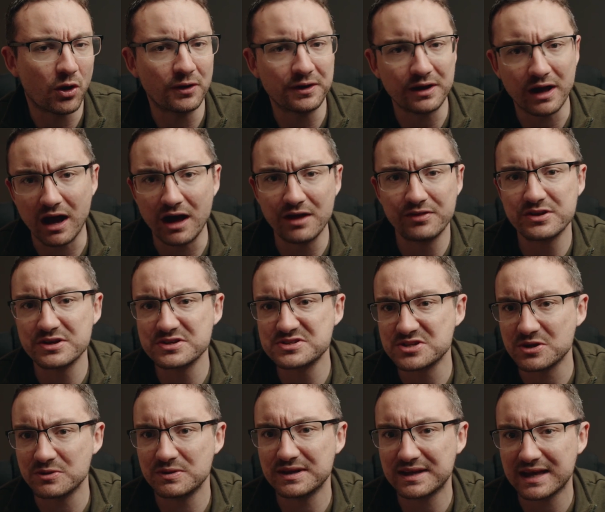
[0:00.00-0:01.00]
on other
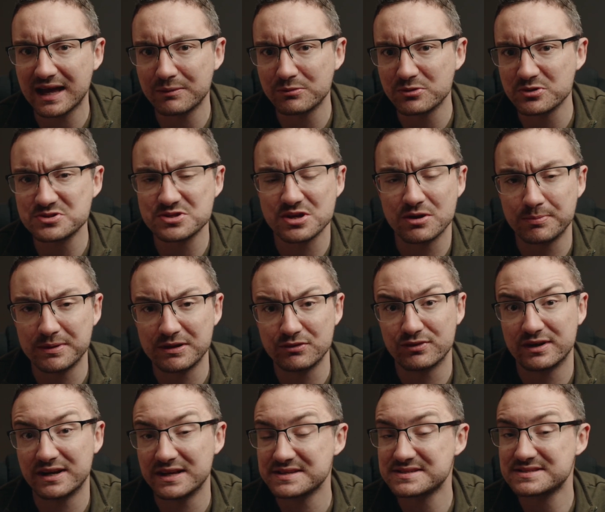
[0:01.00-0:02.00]
Sony cameras that have been
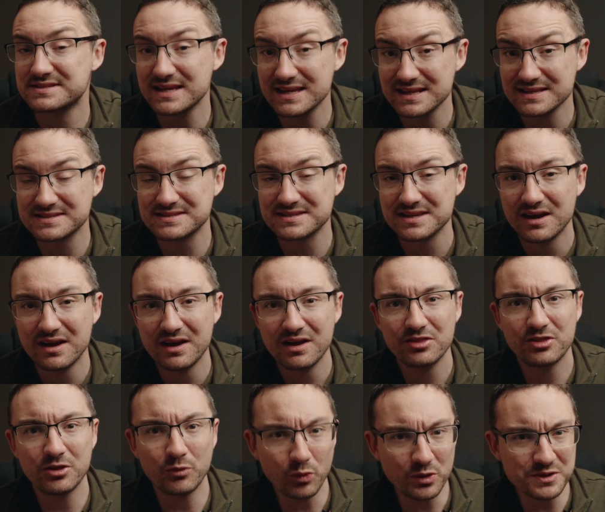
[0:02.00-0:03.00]
released since
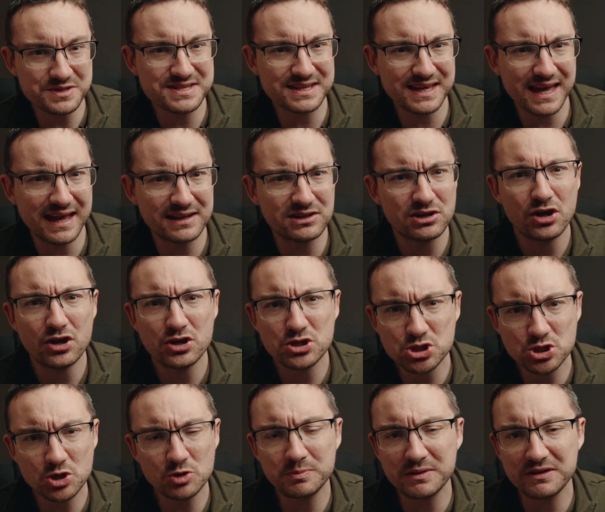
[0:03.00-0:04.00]
that once again
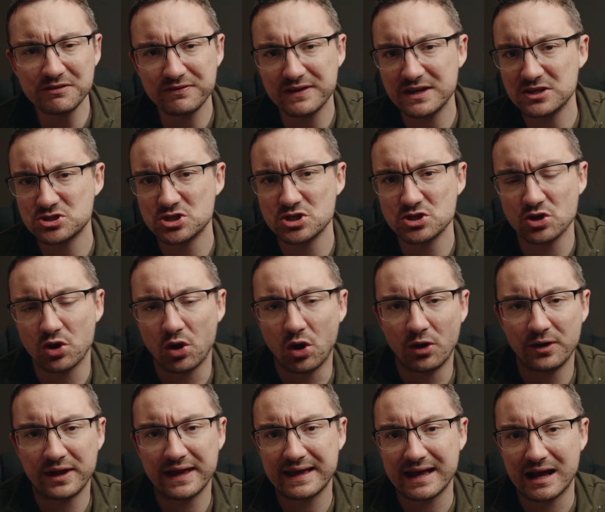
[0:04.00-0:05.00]
should be featured
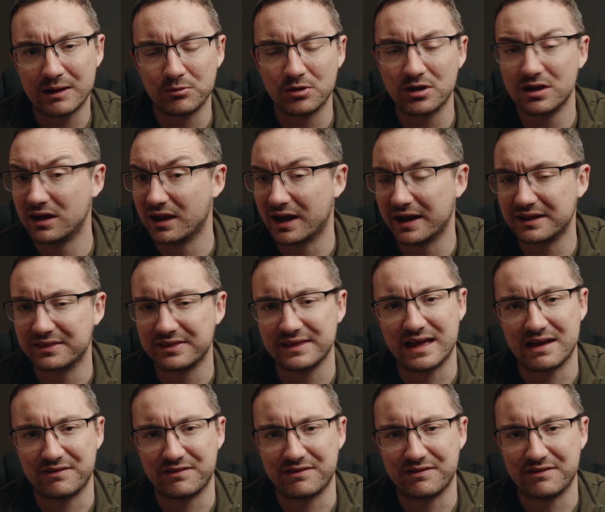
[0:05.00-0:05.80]
on a camera like the